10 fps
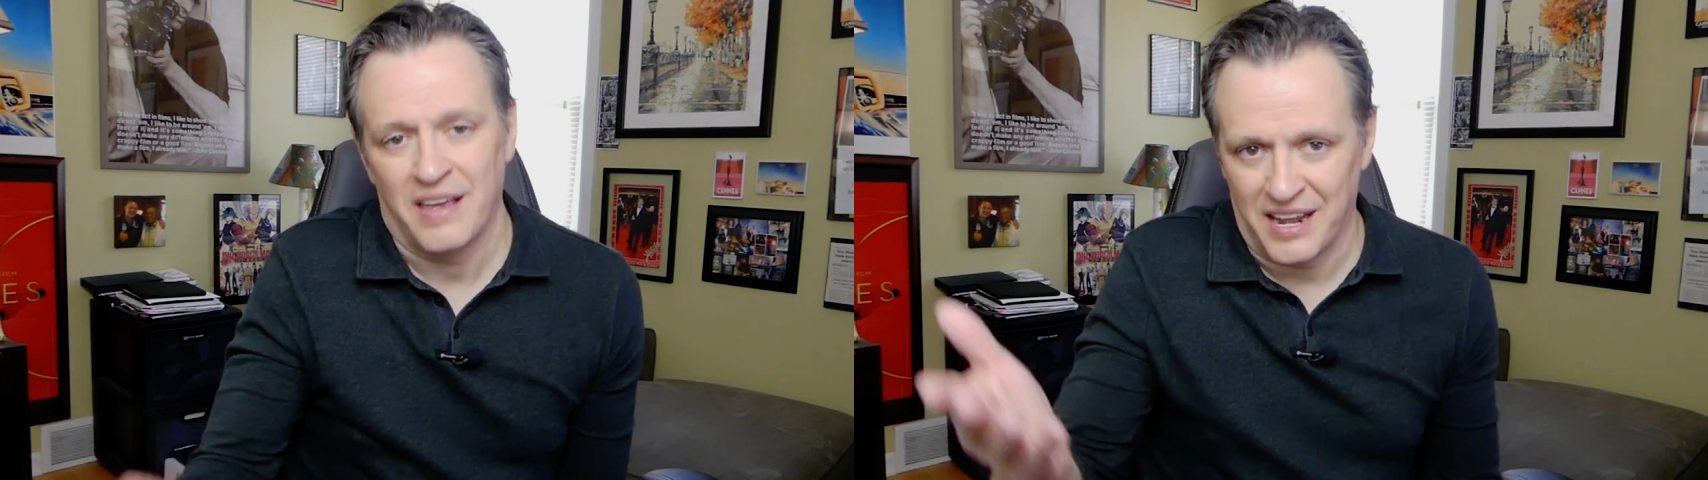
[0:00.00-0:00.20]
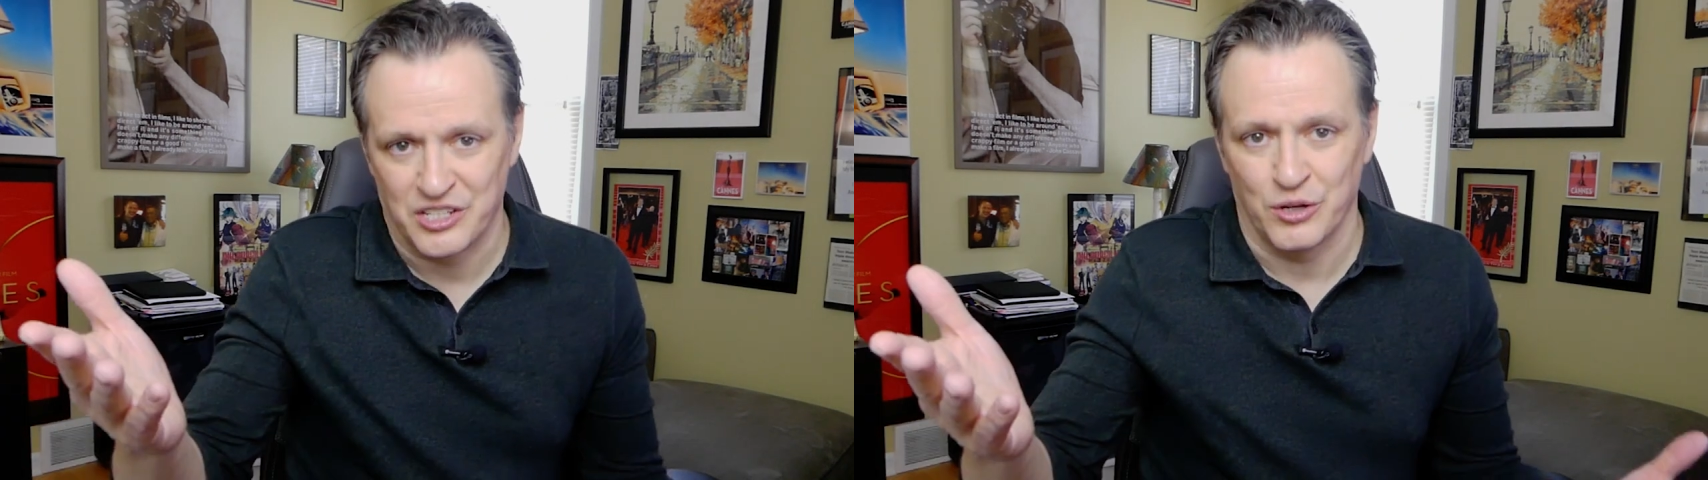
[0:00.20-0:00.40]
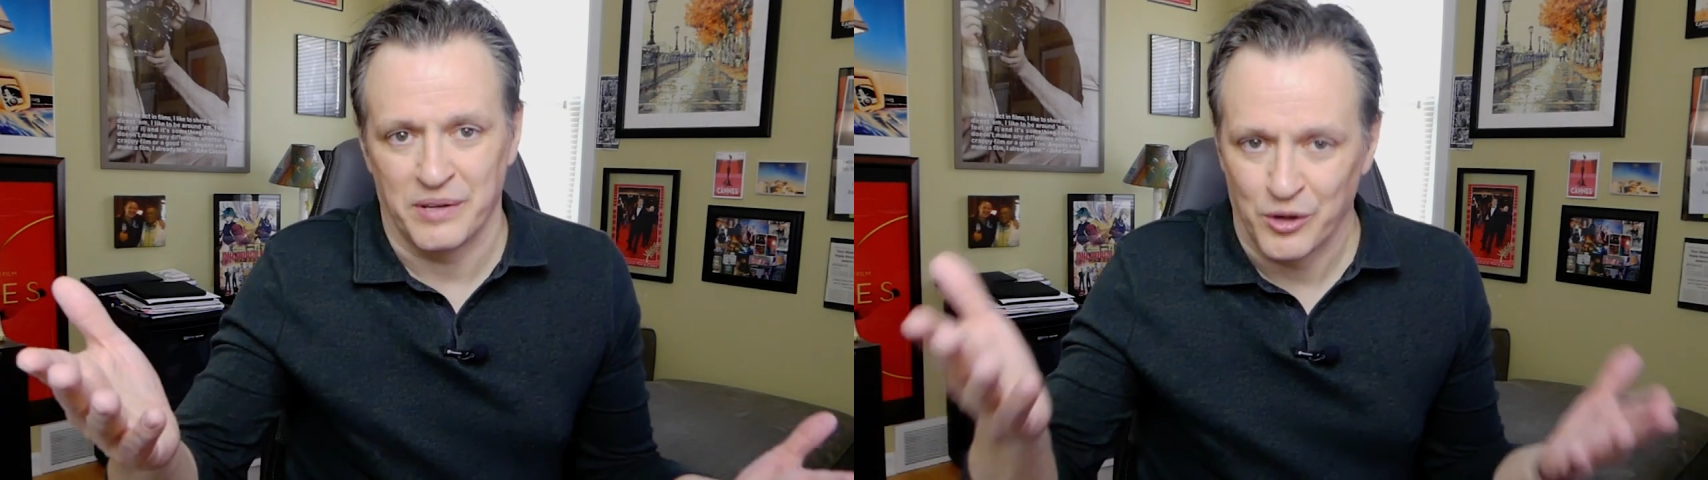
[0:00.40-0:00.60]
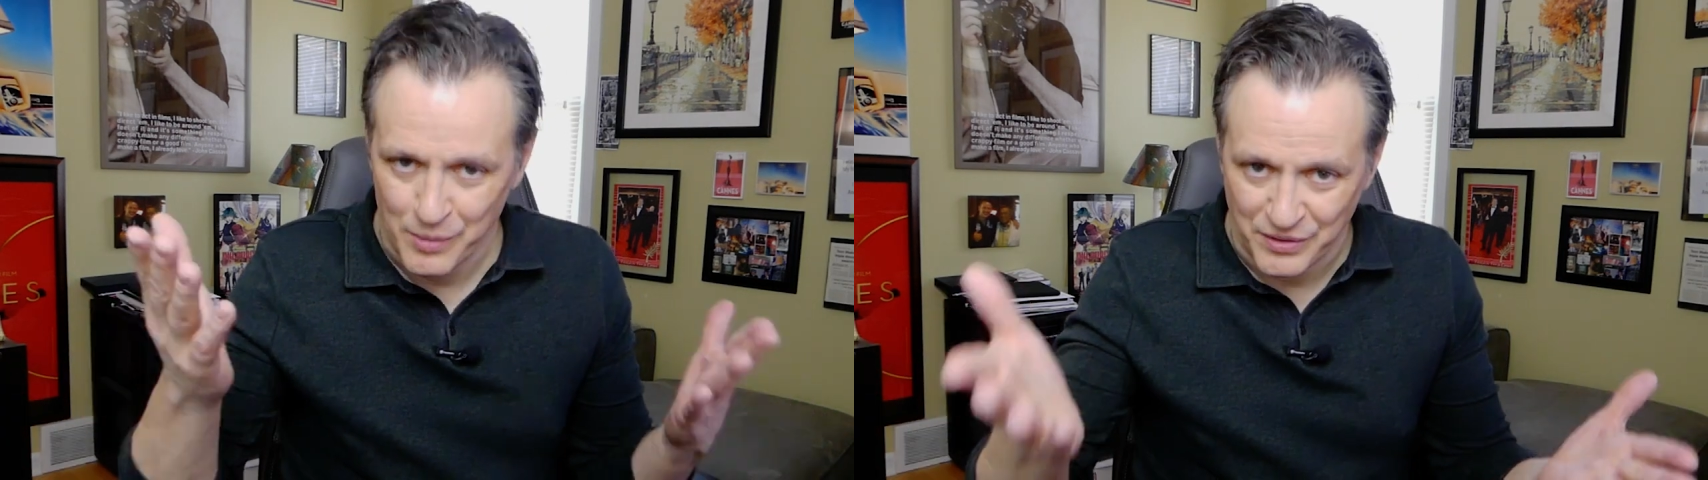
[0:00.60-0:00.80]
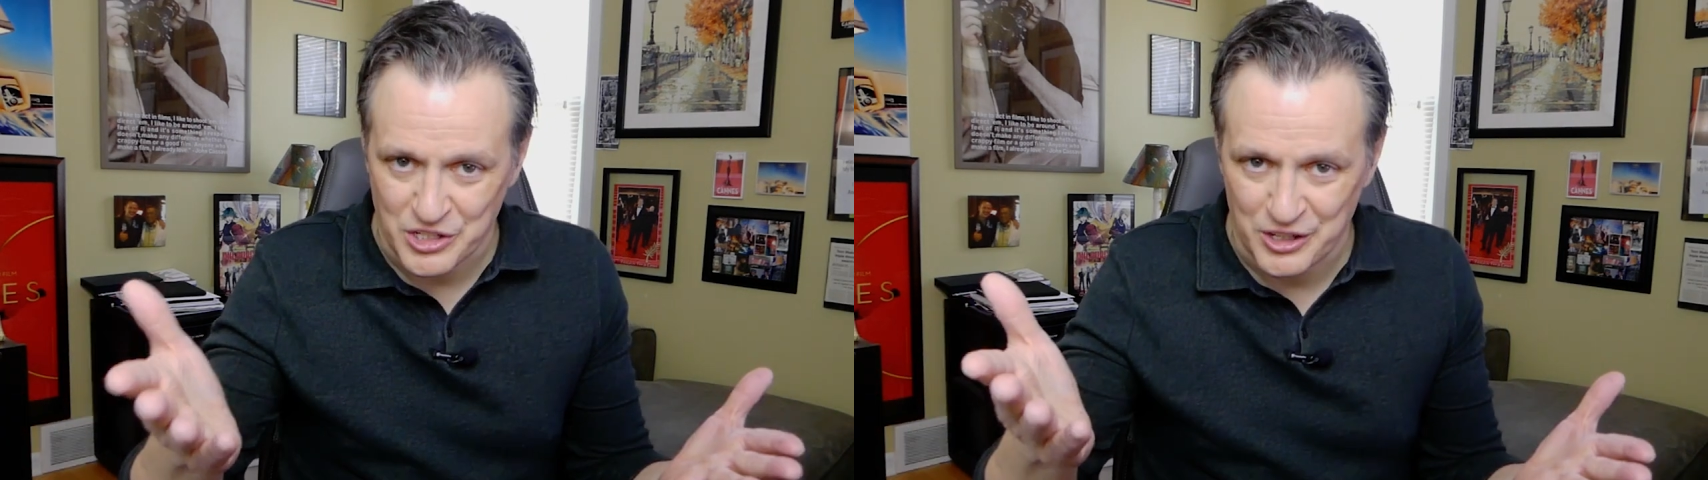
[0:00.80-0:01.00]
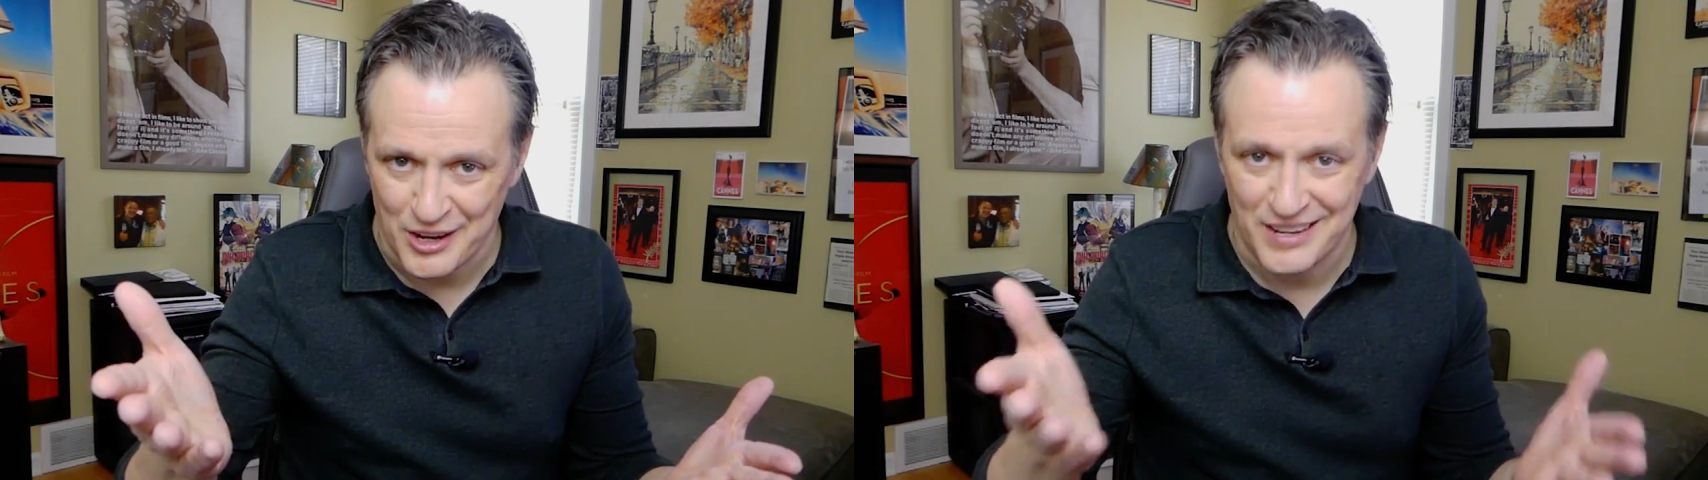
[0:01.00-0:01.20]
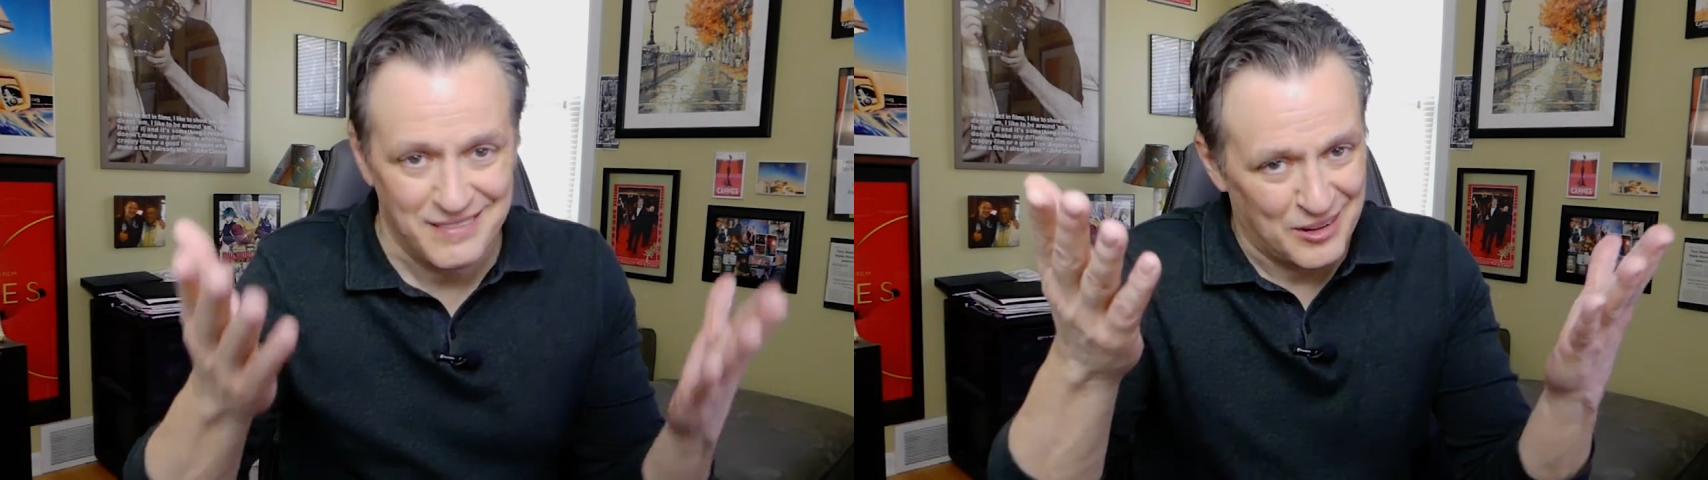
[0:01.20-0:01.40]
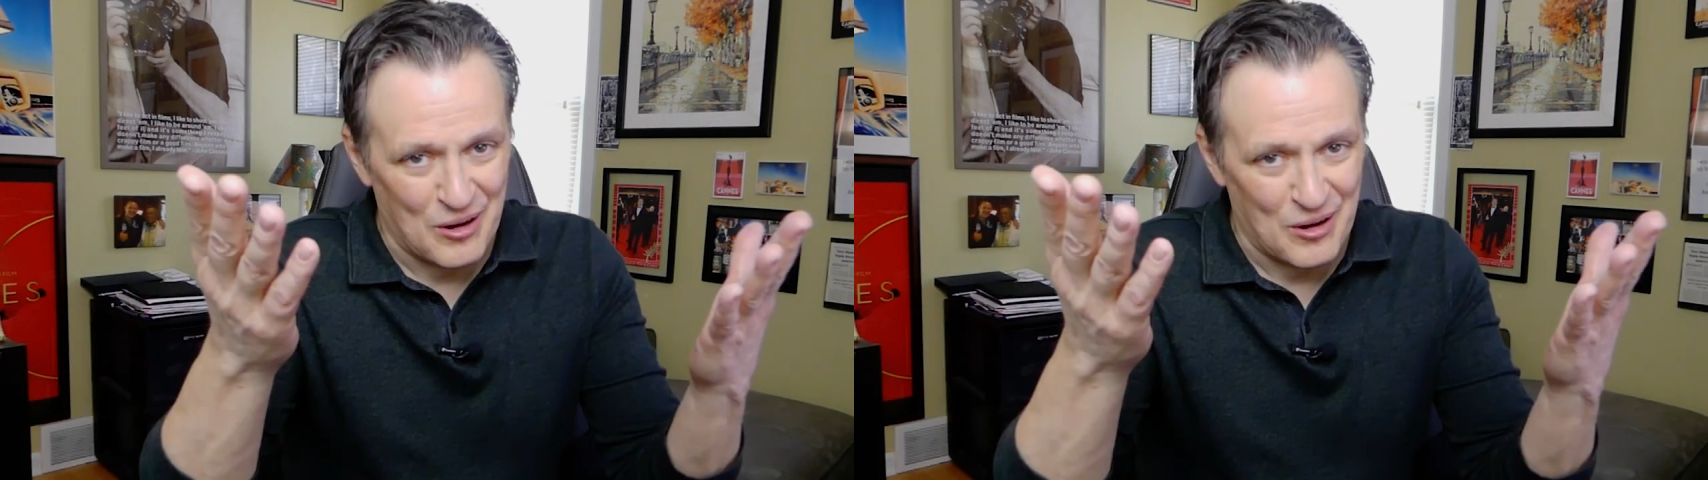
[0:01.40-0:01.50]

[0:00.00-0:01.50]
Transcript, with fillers: And assuming your movie's good,